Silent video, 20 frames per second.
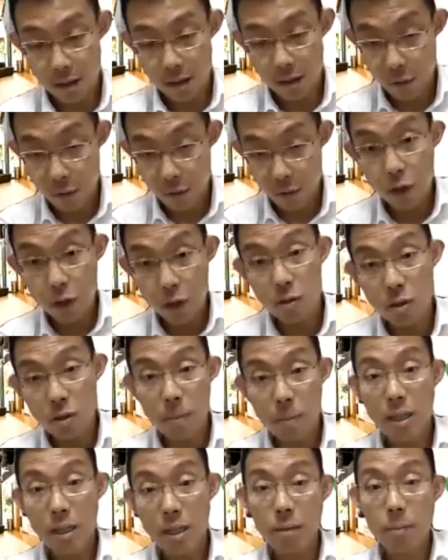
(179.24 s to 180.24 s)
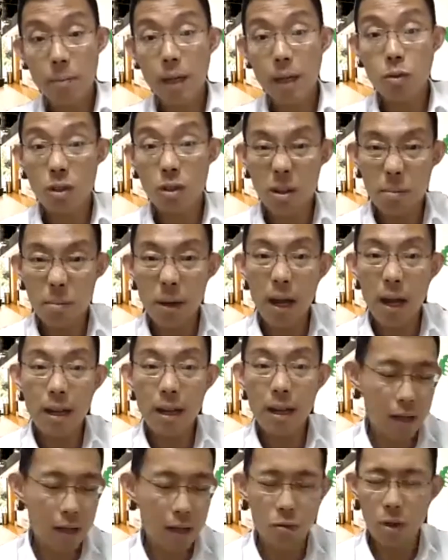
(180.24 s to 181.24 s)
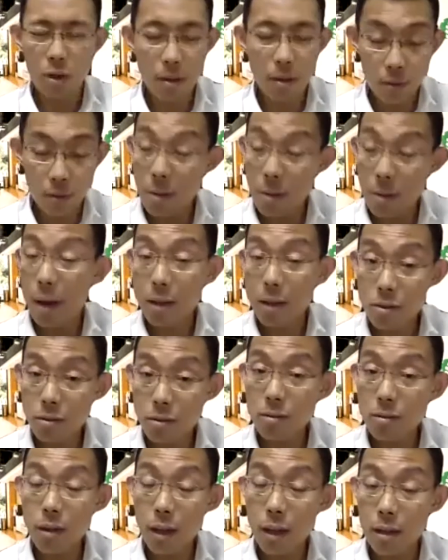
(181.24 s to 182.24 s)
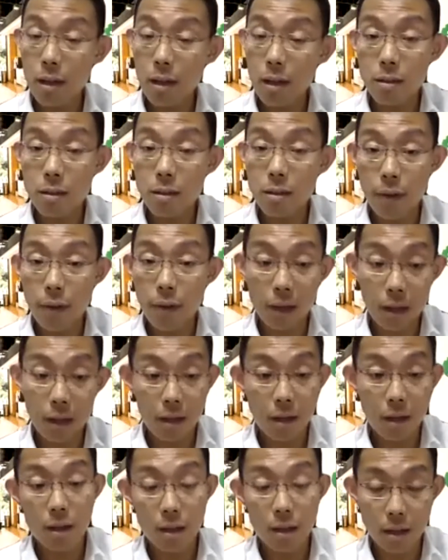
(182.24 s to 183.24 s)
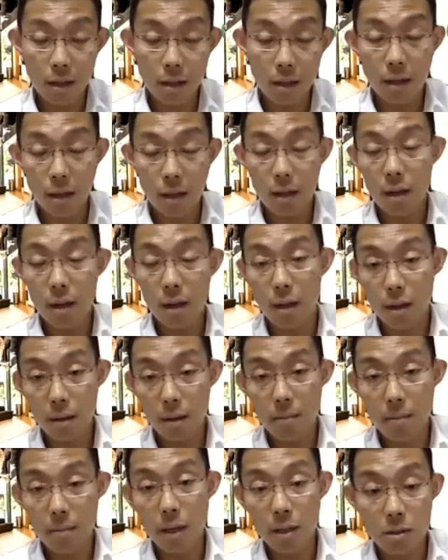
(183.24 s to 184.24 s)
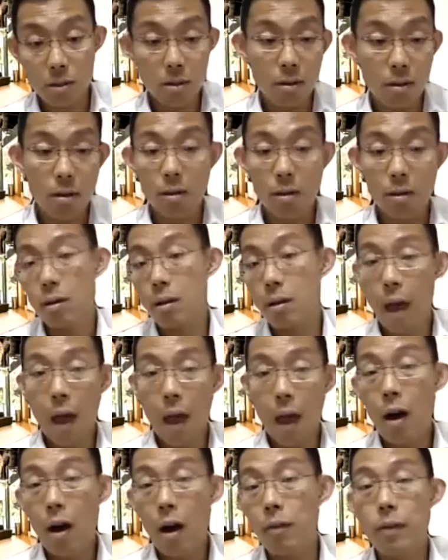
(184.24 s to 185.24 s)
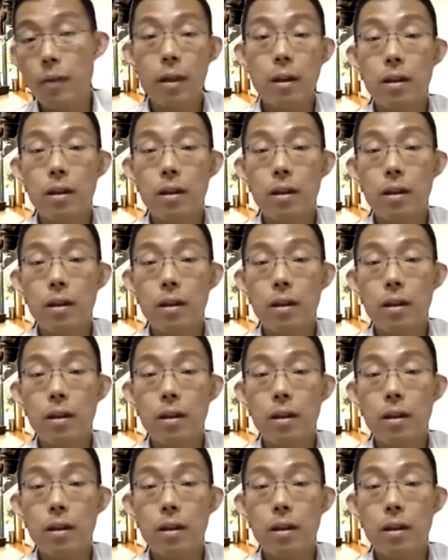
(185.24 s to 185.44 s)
reduce the blood supply to the muscle, and that's affect the muscle health